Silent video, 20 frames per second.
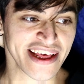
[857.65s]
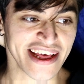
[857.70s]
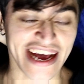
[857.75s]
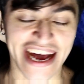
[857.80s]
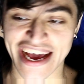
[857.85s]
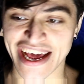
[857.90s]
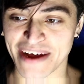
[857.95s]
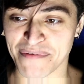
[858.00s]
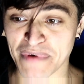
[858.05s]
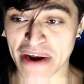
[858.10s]

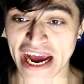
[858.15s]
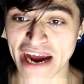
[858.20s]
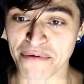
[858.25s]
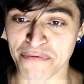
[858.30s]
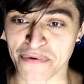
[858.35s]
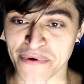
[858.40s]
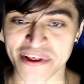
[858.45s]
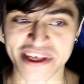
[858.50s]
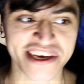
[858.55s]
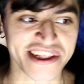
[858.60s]
But I
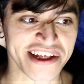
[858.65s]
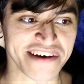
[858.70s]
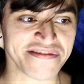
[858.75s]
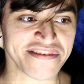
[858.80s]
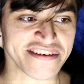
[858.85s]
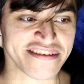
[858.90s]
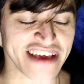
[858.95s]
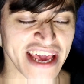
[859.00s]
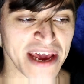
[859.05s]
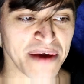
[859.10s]
really love
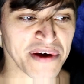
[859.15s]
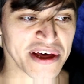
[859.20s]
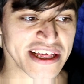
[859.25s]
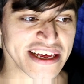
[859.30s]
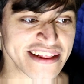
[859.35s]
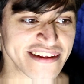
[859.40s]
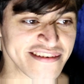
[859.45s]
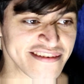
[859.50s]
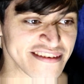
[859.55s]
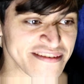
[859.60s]
this game. I
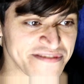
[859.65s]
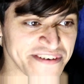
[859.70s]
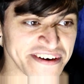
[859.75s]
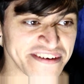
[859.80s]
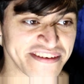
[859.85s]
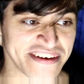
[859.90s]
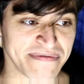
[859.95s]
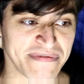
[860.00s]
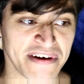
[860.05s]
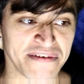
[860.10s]
think this is the first
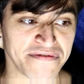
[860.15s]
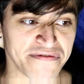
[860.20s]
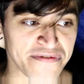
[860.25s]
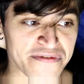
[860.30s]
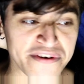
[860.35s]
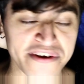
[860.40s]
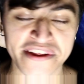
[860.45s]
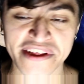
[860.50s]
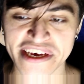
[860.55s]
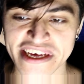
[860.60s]
time I've
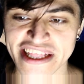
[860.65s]
really,